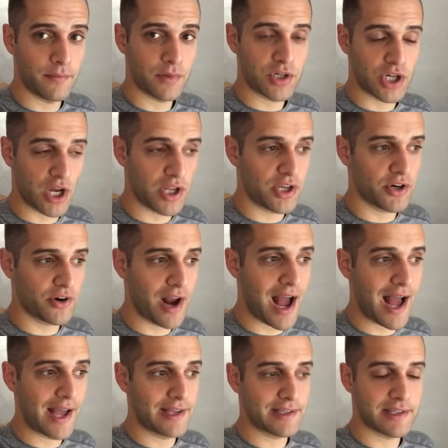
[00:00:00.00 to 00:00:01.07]
Shut your
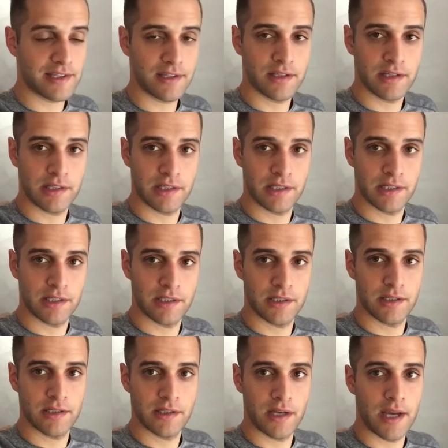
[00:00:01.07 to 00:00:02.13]
eyes.
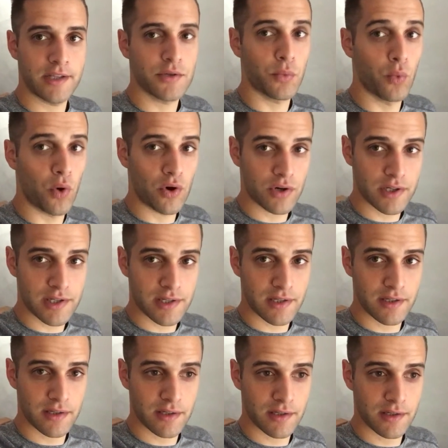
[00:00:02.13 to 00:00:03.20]
It's
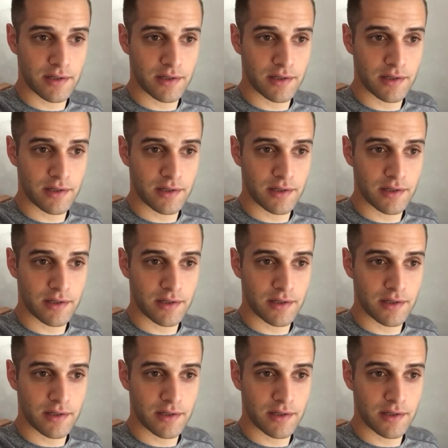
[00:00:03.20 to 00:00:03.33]
worse